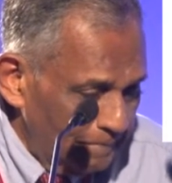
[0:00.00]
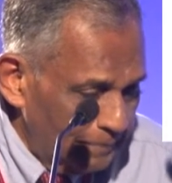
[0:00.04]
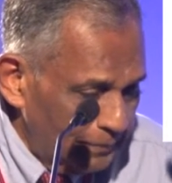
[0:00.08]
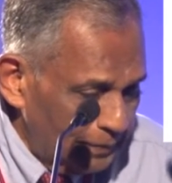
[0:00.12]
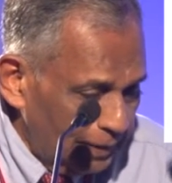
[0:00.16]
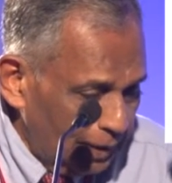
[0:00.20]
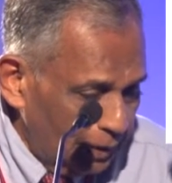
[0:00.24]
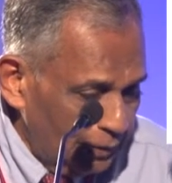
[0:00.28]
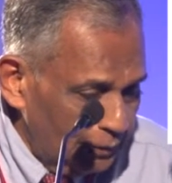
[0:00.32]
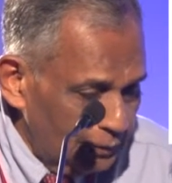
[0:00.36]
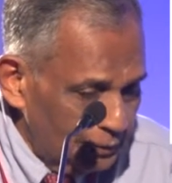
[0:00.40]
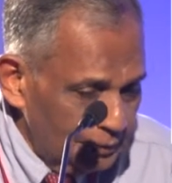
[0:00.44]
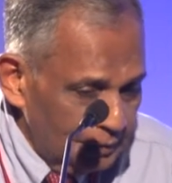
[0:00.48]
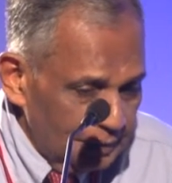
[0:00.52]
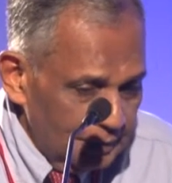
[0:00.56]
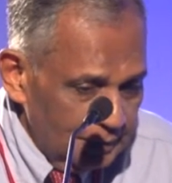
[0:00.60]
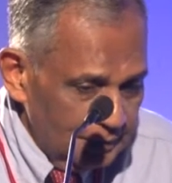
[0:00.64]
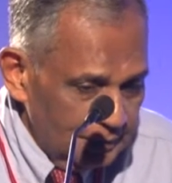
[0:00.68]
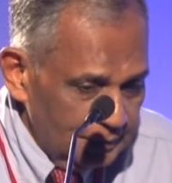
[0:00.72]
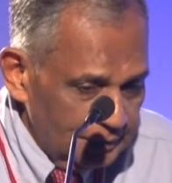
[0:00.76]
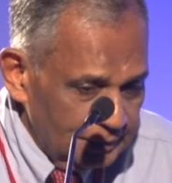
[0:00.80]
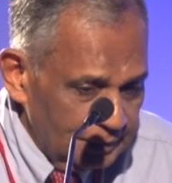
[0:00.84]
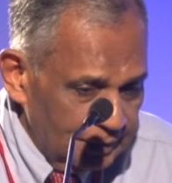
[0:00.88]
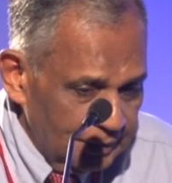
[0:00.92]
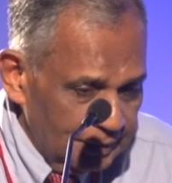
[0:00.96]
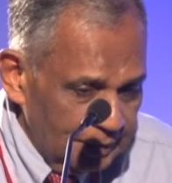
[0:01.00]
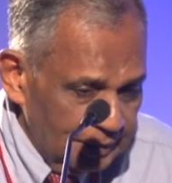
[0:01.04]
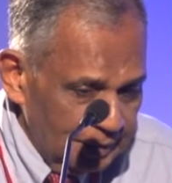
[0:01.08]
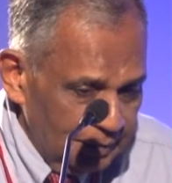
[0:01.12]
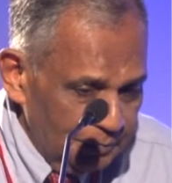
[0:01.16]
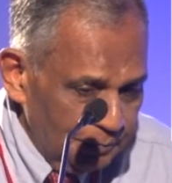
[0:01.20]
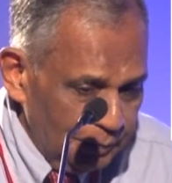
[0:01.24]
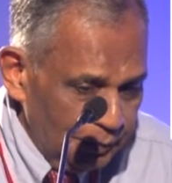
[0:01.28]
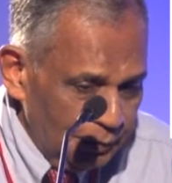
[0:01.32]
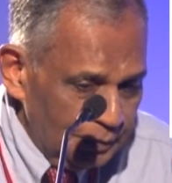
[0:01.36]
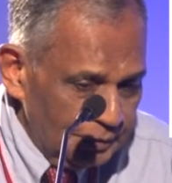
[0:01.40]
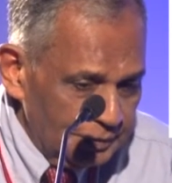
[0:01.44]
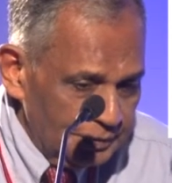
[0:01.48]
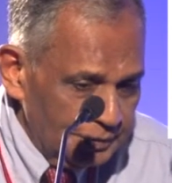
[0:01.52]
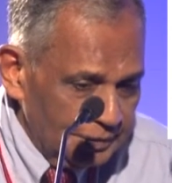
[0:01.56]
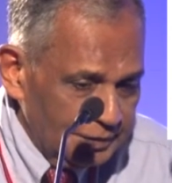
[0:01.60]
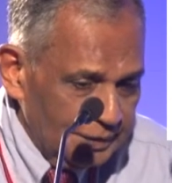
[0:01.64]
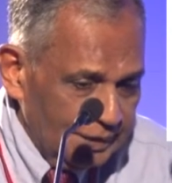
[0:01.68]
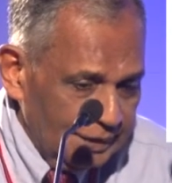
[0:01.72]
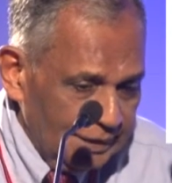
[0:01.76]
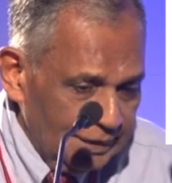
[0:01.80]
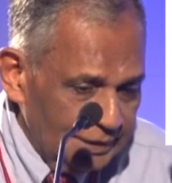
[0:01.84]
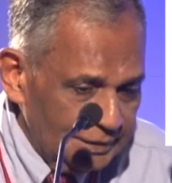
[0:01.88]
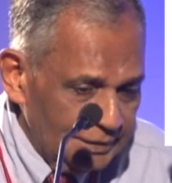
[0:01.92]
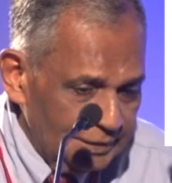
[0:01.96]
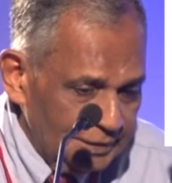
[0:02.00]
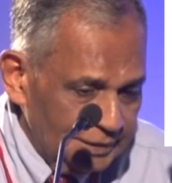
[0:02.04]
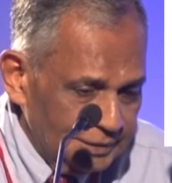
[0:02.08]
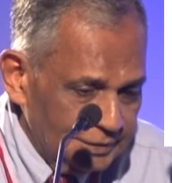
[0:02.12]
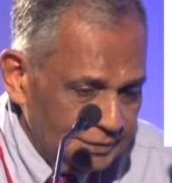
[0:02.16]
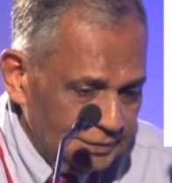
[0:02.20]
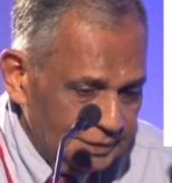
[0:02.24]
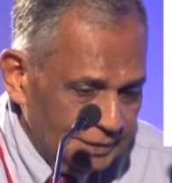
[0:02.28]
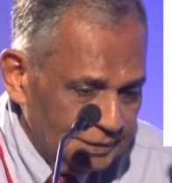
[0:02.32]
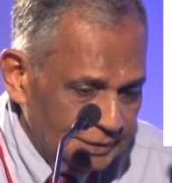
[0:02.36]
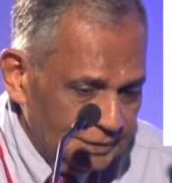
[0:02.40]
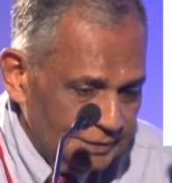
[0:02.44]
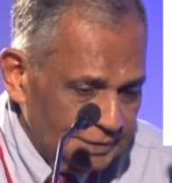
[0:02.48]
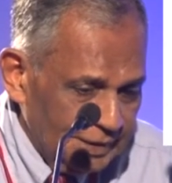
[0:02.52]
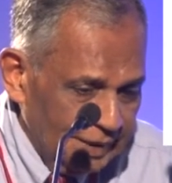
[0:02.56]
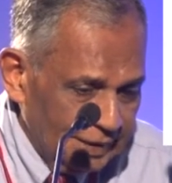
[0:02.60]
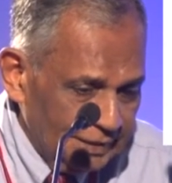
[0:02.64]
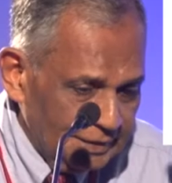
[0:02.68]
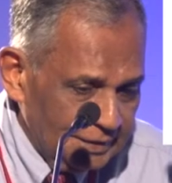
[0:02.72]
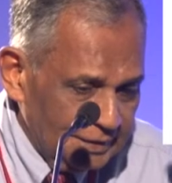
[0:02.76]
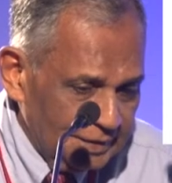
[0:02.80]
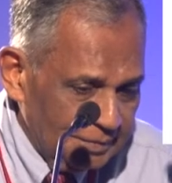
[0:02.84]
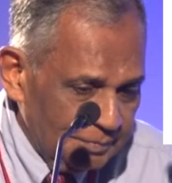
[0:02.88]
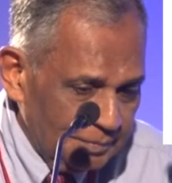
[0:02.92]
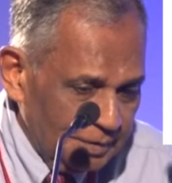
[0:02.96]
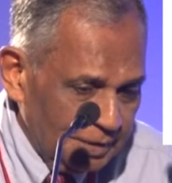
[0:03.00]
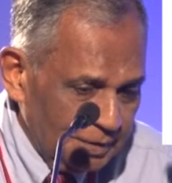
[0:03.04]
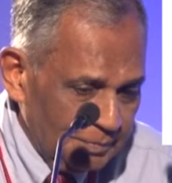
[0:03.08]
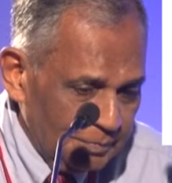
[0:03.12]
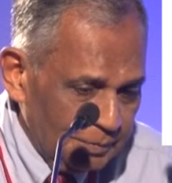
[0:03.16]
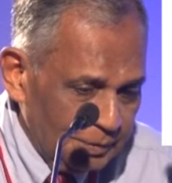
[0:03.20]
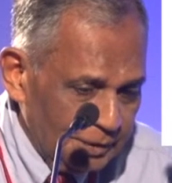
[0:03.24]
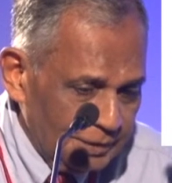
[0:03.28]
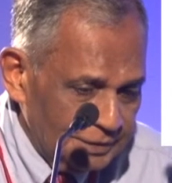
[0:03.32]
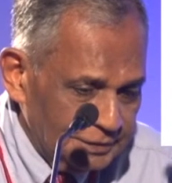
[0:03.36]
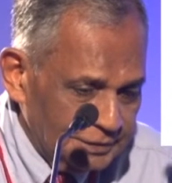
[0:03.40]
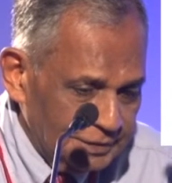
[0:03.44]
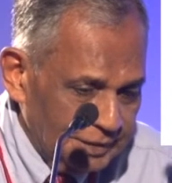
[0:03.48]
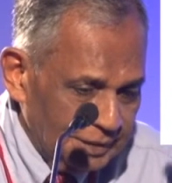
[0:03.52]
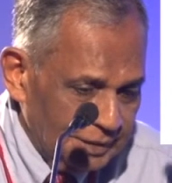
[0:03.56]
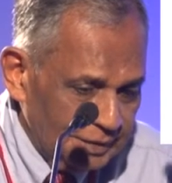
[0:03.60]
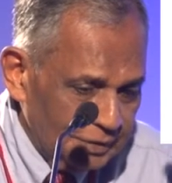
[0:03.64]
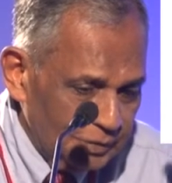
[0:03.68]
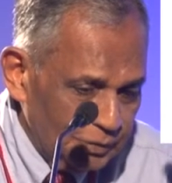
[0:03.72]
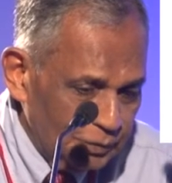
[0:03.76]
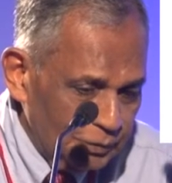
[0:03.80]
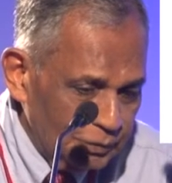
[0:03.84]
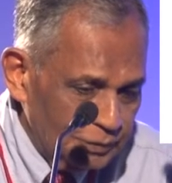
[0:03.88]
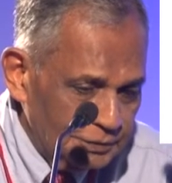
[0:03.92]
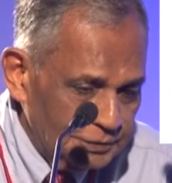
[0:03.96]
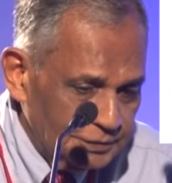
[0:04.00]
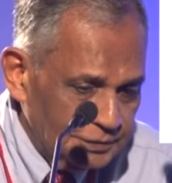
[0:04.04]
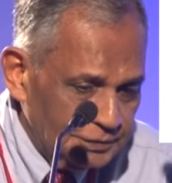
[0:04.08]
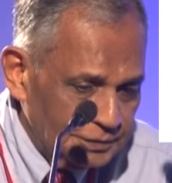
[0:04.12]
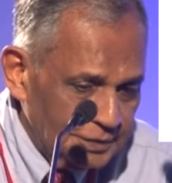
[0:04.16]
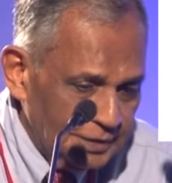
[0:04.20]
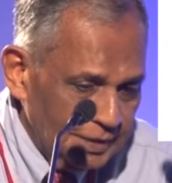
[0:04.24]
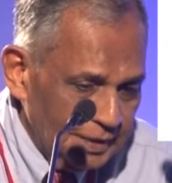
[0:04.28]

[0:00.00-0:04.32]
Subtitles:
Now, the important thing in this is that the megapolis includes